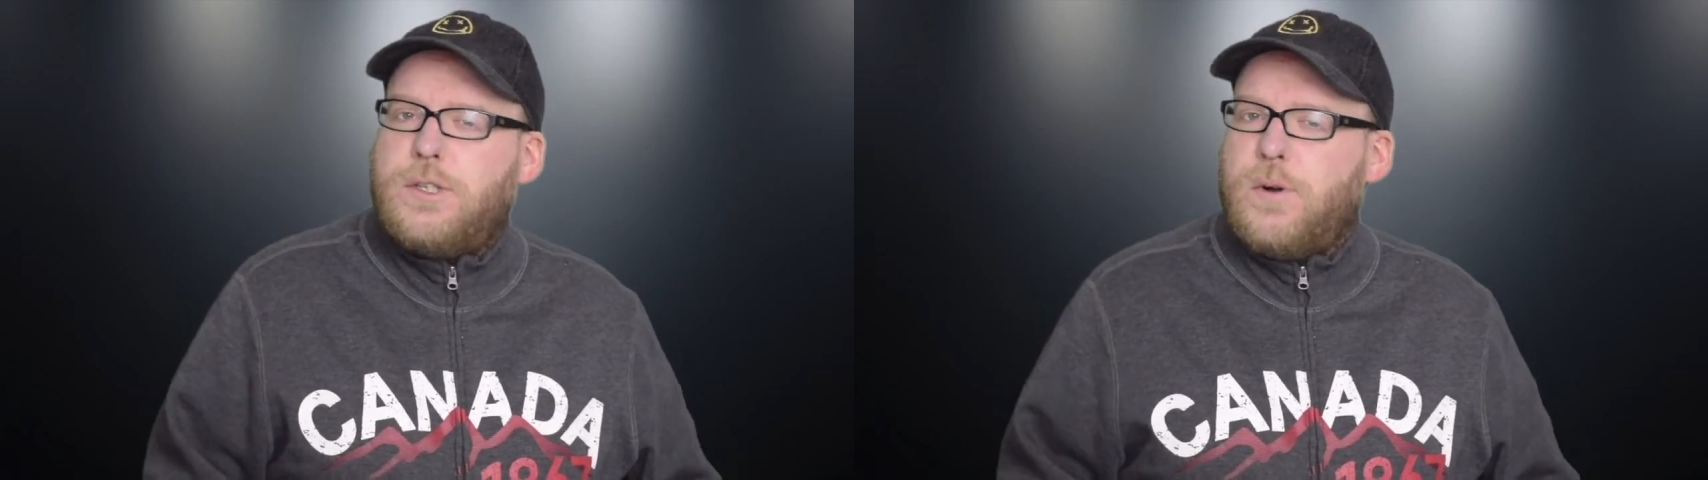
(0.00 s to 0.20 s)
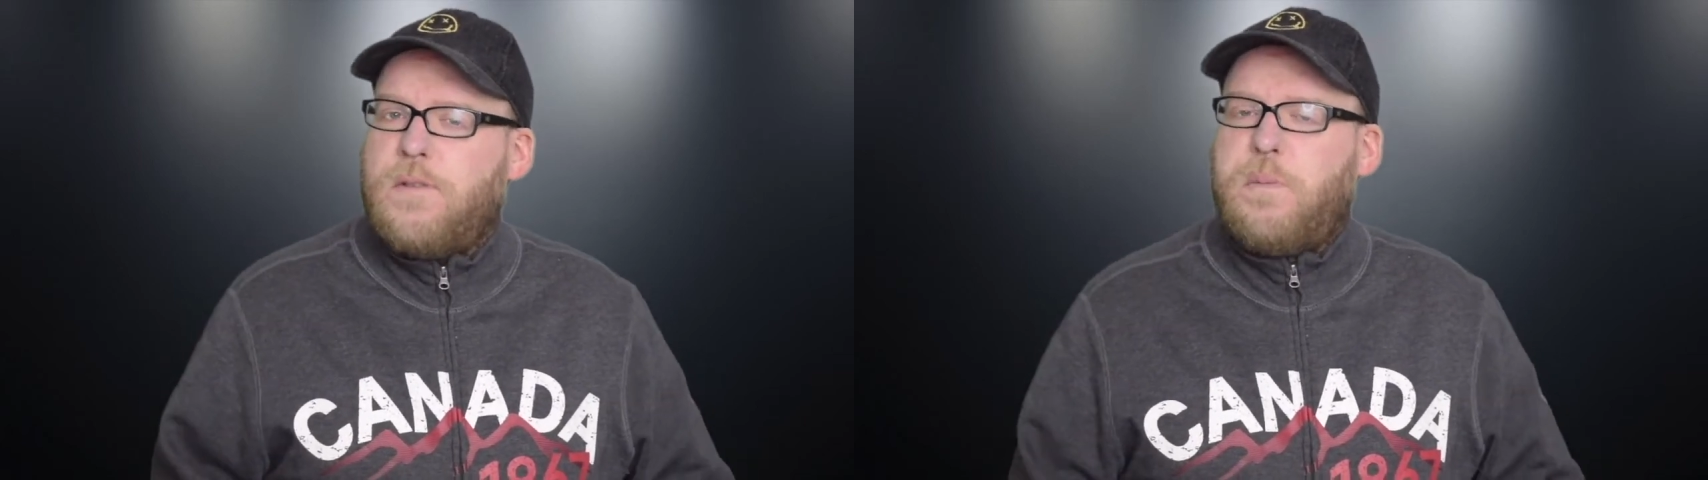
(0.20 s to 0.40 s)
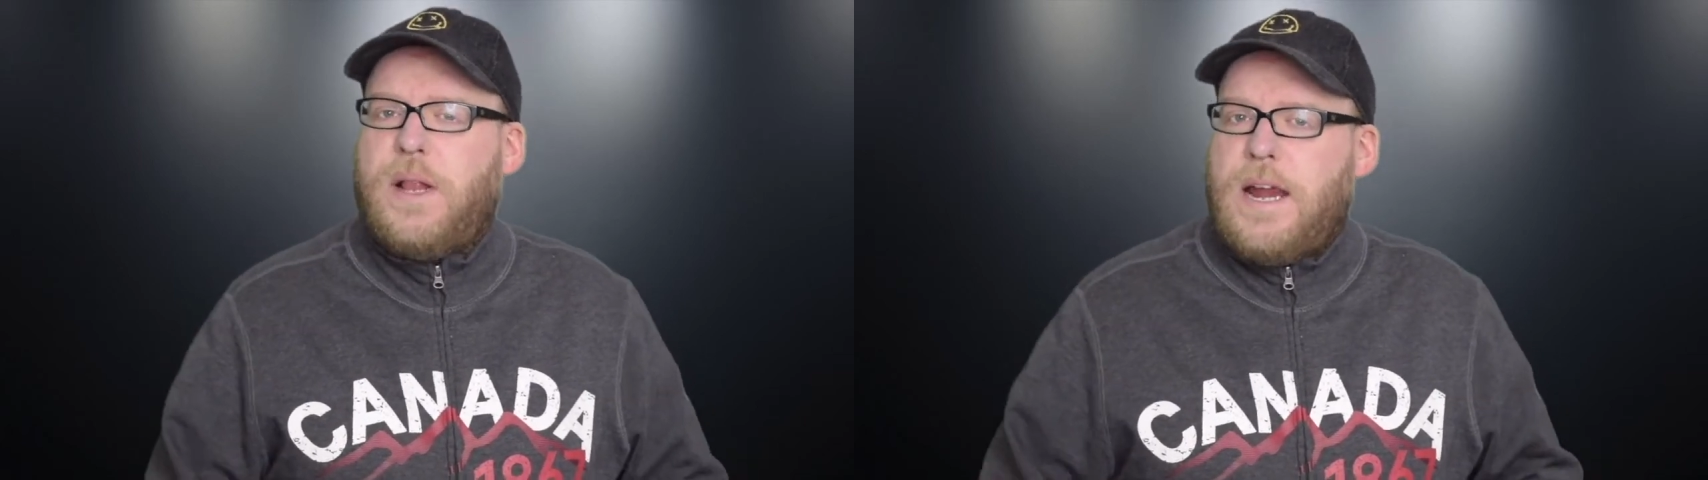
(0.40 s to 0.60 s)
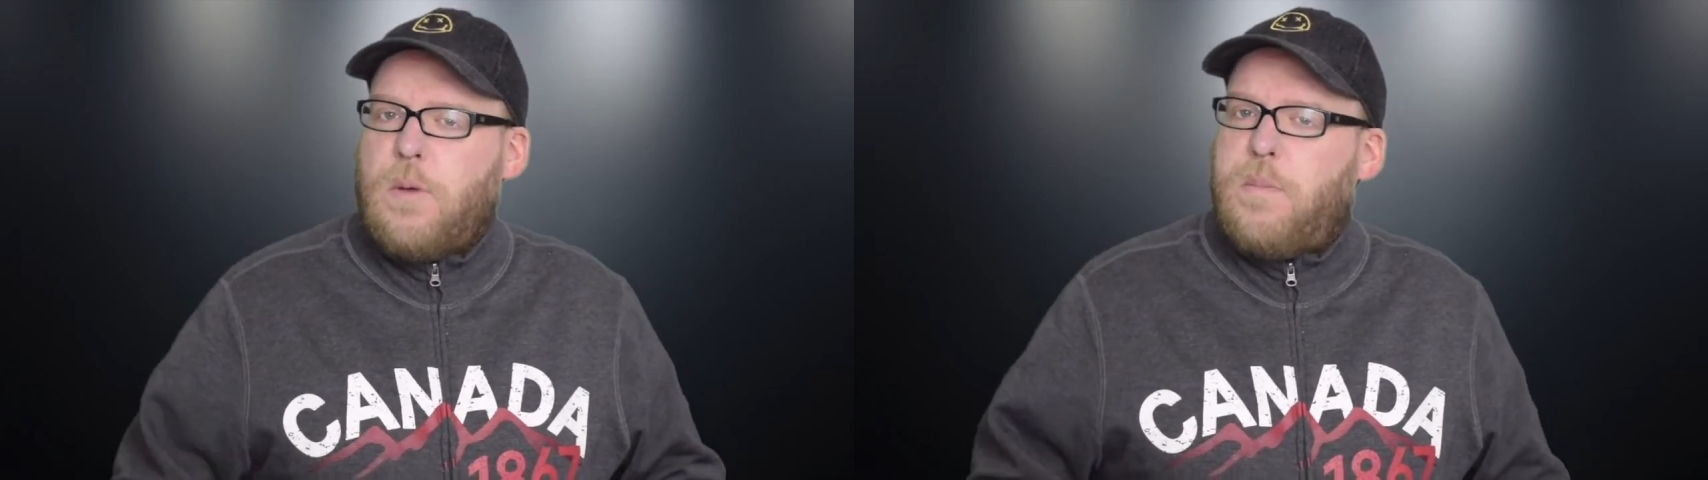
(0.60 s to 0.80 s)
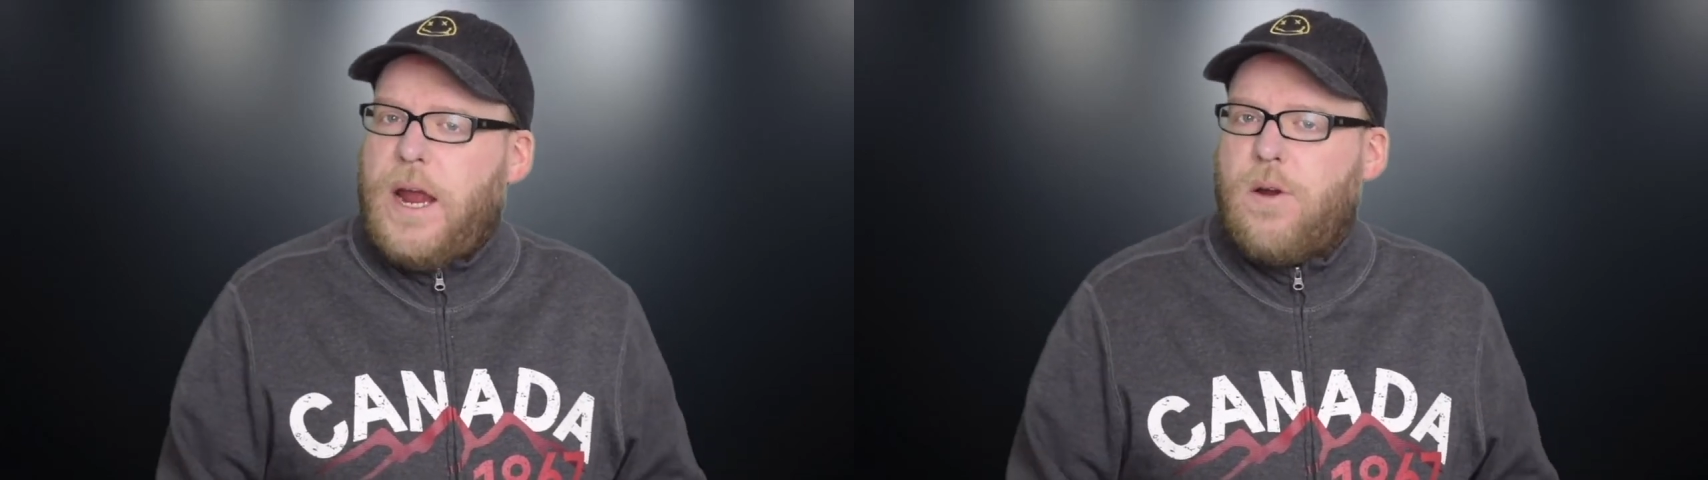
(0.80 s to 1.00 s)
sort of playing a
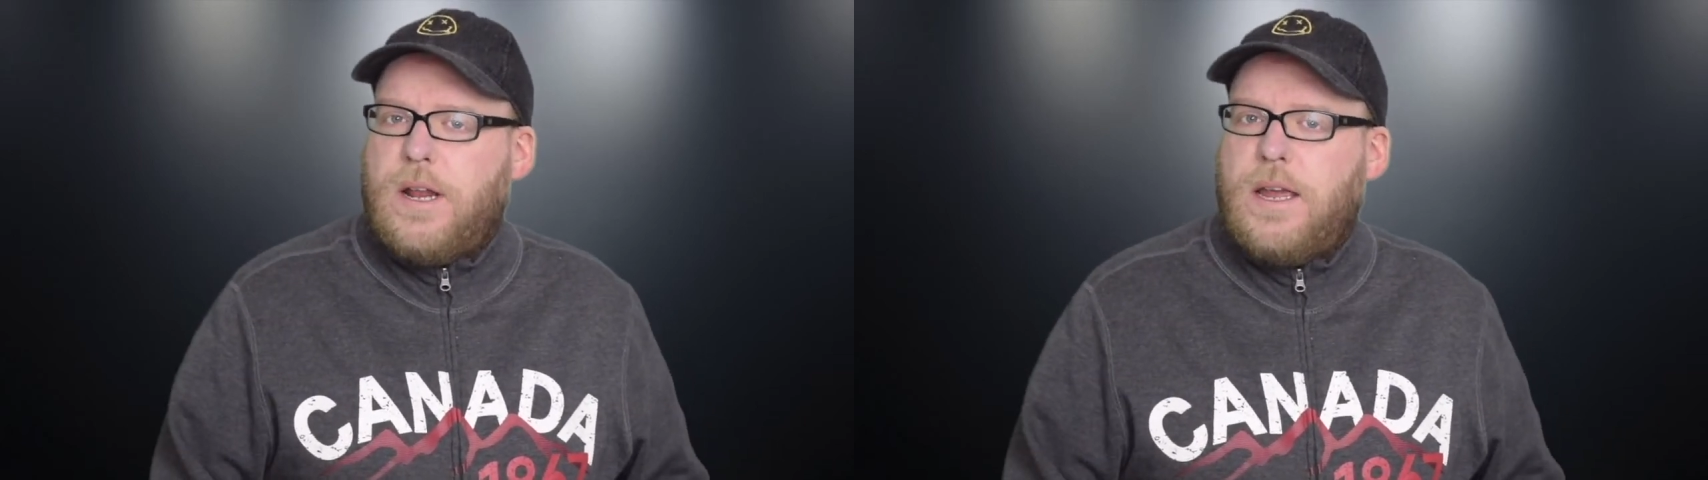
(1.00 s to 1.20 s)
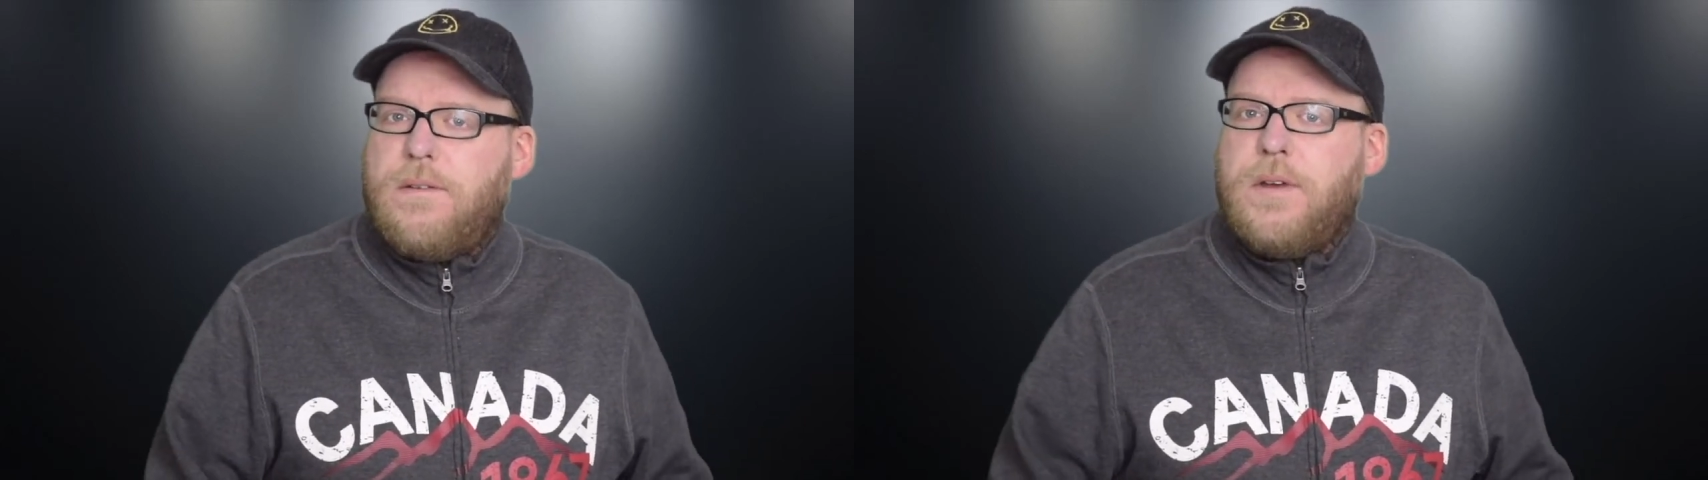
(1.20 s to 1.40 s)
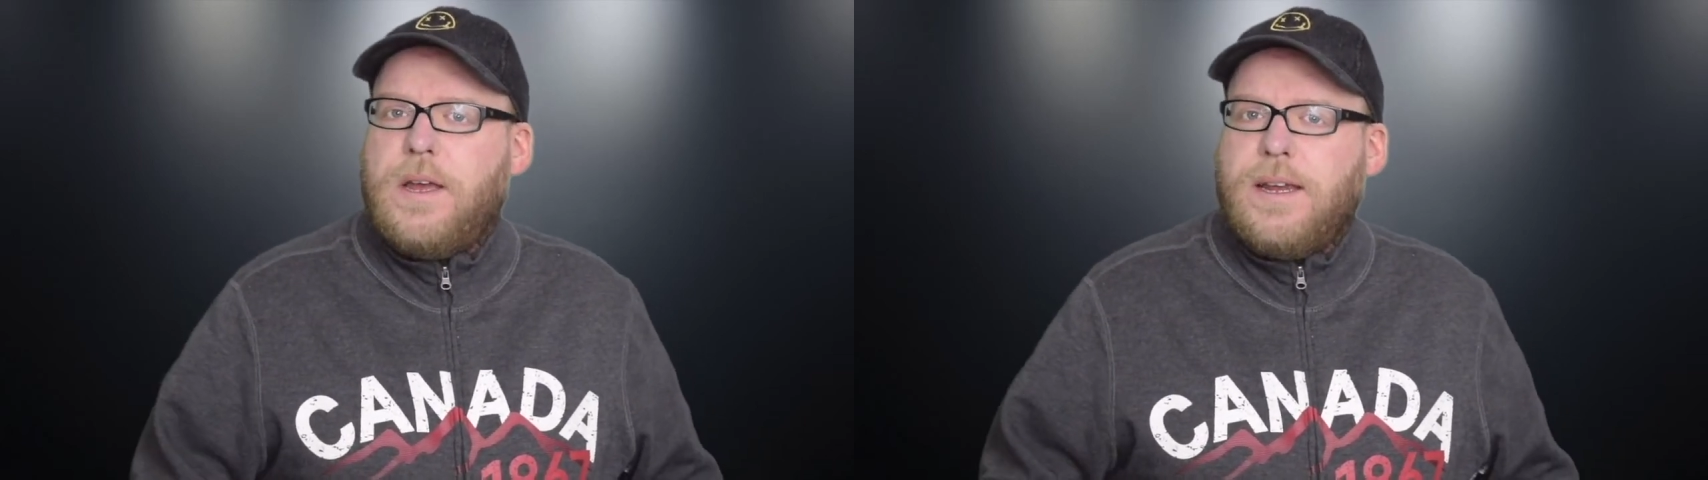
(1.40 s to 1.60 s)
parody of